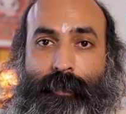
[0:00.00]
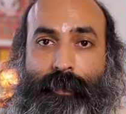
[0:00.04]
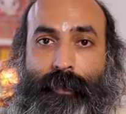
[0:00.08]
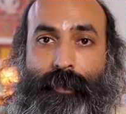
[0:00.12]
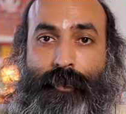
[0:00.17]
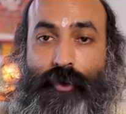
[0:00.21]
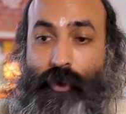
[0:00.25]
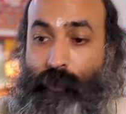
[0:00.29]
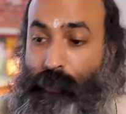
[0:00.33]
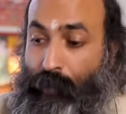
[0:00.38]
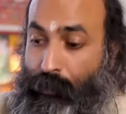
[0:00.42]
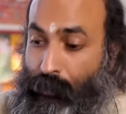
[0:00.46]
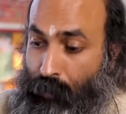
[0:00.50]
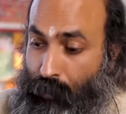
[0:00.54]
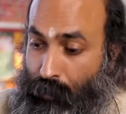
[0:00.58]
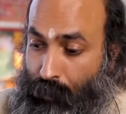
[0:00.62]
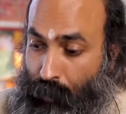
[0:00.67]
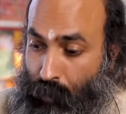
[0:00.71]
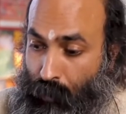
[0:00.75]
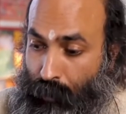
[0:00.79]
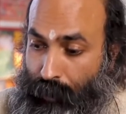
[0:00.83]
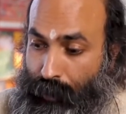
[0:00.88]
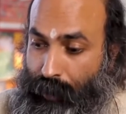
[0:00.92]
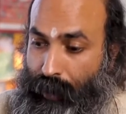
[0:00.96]
So we
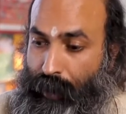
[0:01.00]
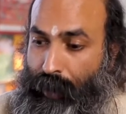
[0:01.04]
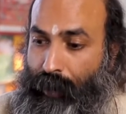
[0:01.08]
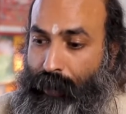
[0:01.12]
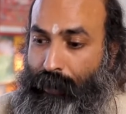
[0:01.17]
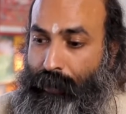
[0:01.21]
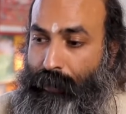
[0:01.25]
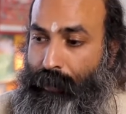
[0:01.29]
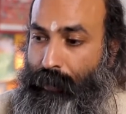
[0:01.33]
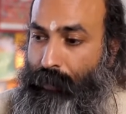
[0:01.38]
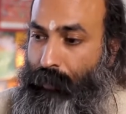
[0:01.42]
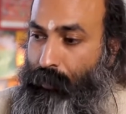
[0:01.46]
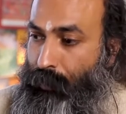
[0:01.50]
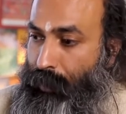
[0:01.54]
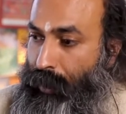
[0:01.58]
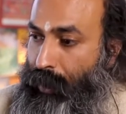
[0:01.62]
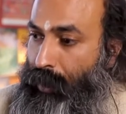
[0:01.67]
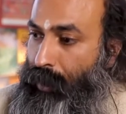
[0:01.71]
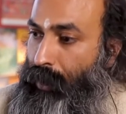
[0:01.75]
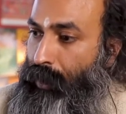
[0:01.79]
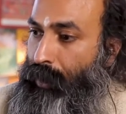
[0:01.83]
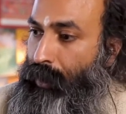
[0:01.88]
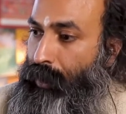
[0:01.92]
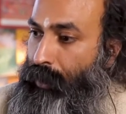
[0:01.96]
procreate.
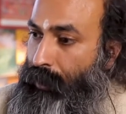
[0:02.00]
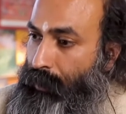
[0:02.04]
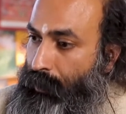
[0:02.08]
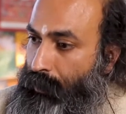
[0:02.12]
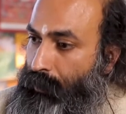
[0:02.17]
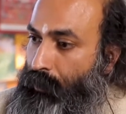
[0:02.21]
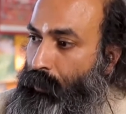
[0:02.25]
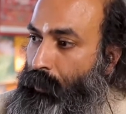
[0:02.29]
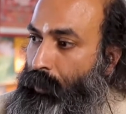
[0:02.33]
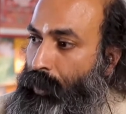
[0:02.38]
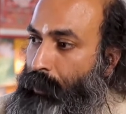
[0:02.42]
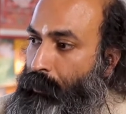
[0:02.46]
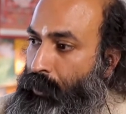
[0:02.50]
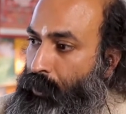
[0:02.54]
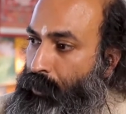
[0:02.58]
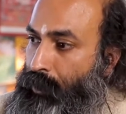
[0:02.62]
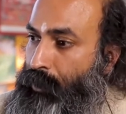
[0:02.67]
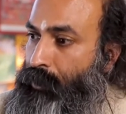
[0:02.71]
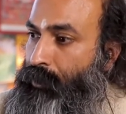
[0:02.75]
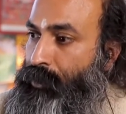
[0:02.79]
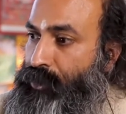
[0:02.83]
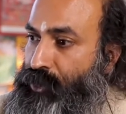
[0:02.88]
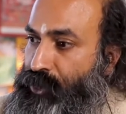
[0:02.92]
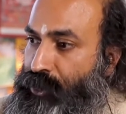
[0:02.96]
We
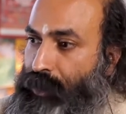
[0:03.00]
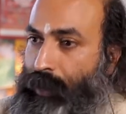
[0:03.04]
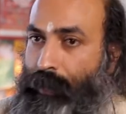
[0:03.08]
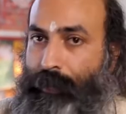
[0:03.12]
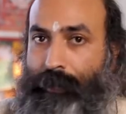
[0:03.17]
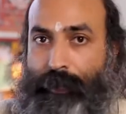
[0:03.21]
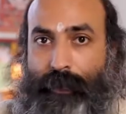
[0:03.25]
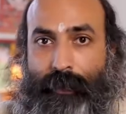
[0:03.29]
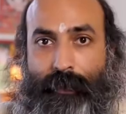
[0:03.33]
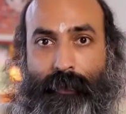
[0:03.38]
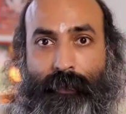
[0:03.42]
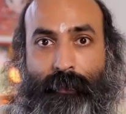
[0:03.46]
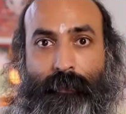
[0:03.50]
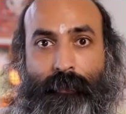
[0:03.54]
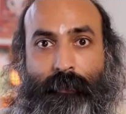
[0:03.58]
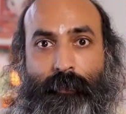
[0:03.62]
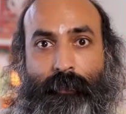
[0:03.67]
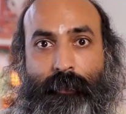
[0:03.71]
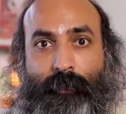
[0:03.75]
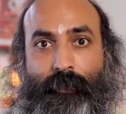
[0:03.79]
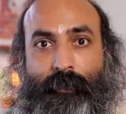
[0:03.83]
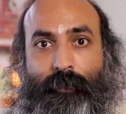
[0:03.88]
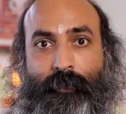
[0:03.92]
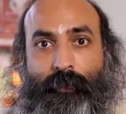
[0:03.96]
produce children.
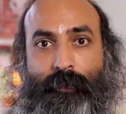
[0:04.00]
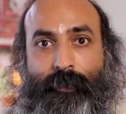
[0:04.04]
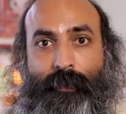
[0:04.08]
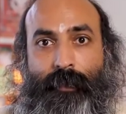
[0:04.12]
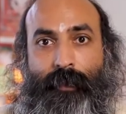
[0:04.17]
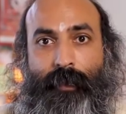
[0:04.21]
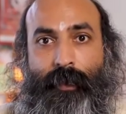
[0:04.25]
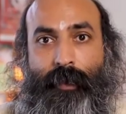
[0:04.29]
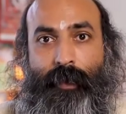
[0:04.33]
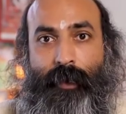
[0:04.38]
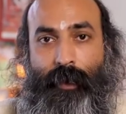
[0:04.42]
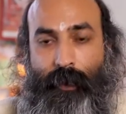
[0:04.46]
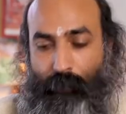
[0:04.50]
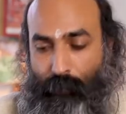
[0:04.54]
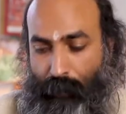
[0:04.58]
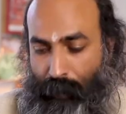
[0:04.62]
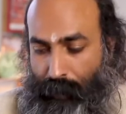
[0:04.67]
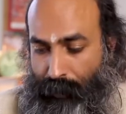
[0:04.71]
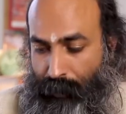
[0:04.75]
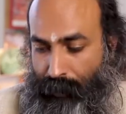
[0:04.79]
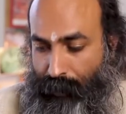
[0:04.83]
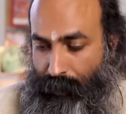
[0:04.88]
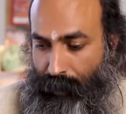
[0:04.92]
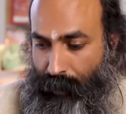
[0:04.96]

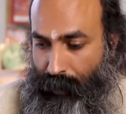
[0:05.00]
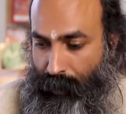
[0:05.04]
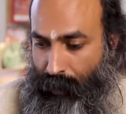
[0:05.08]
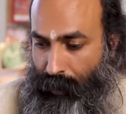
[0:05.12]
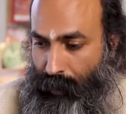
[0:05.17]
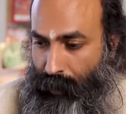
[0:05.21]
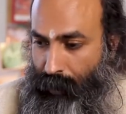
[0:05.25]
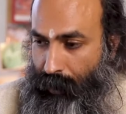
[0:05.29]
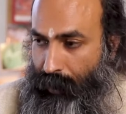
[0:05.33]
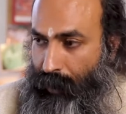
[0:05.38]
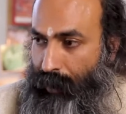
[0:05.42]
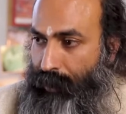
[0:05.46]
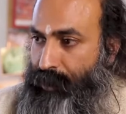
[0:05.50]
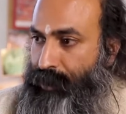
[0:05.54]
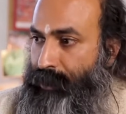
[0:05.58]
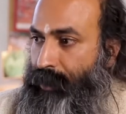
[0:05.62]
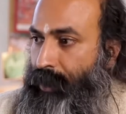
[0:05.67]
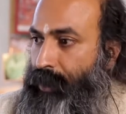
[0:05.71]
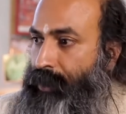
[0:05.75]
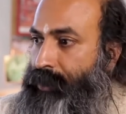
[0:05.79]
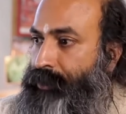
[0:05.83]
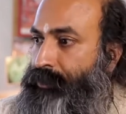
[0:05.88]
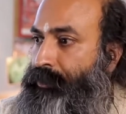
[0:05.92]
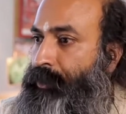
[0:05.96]
Where the DNA gets
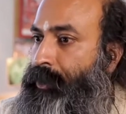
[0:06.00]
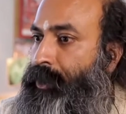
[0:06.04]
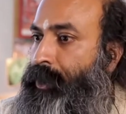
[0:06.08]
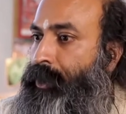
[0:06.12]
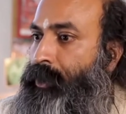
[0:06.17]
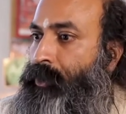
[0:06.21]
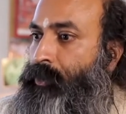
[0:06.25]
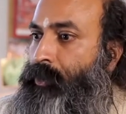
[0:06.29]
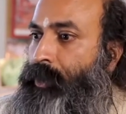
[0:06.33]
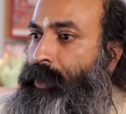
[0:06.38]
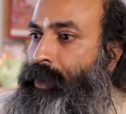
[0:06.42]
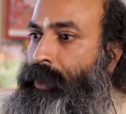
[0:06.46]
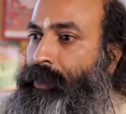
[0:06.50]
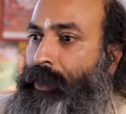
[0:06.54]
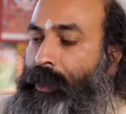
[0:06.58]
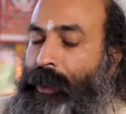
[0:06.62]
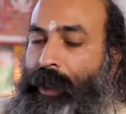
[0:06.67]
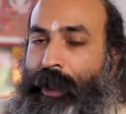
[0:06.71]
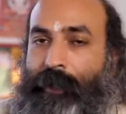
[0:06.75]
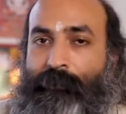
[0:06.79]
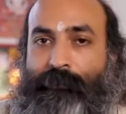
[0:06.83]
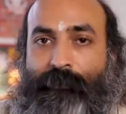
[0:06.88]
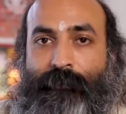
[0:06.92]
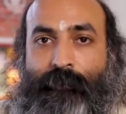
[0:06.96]
transferred into another
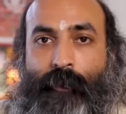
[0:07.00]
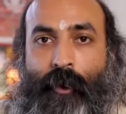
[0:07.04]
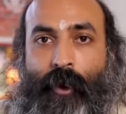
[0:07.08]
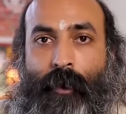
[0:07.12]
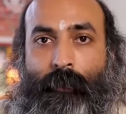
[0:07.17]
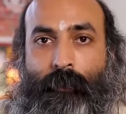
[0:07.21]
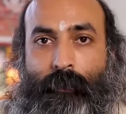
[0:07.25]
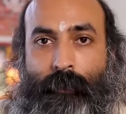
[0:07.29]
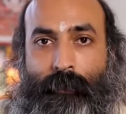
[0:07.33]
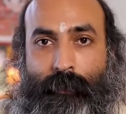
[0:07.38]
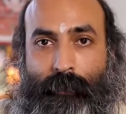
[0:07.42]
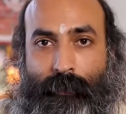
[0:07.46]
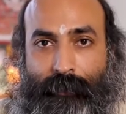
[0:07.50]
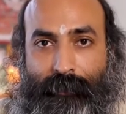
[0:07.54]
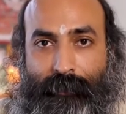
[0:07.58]
life form.